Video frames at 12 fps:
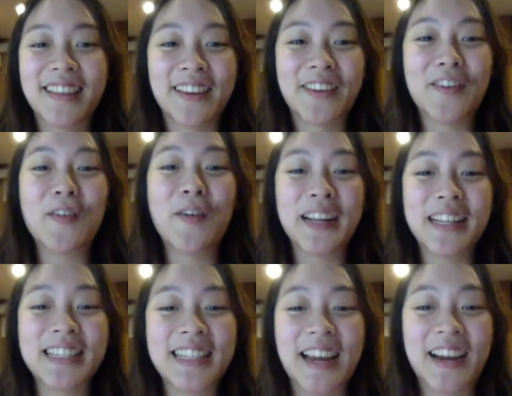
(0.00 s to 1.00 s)
quite
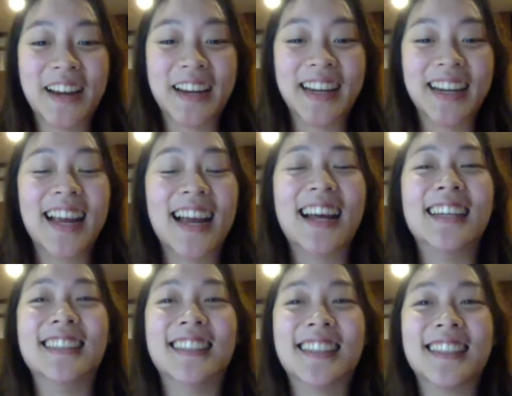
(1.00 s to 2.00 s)
scary
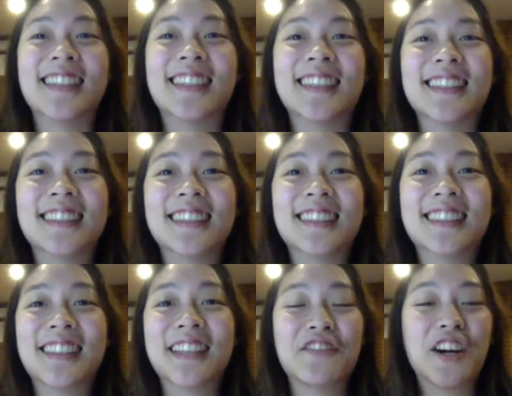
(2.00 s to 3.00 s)
and the
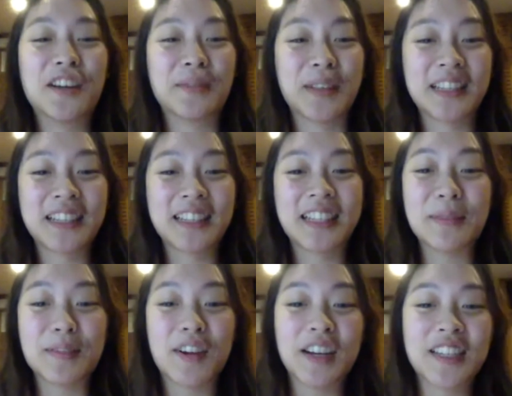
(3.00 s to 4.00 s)
environment
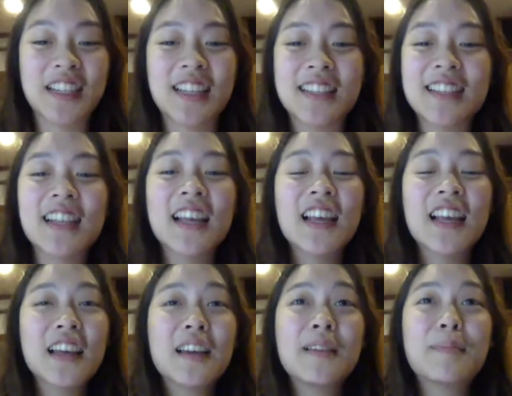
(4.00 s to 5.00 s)
seems very intense.
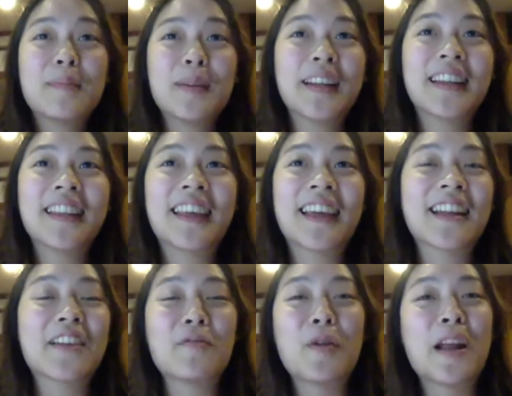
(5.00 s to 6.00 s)
But in the end,
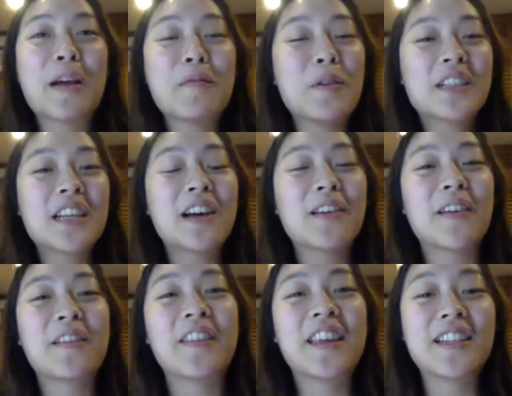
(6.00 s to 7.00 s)
when I walked out
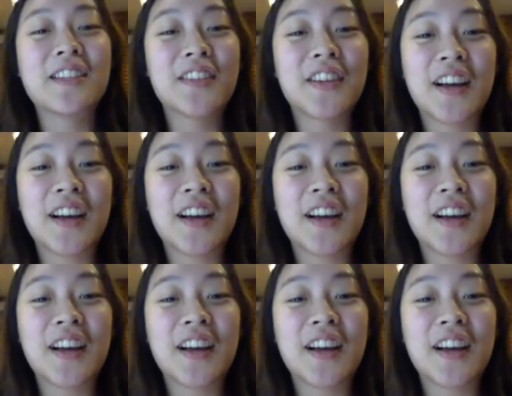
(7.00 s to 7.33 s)
of the interview, I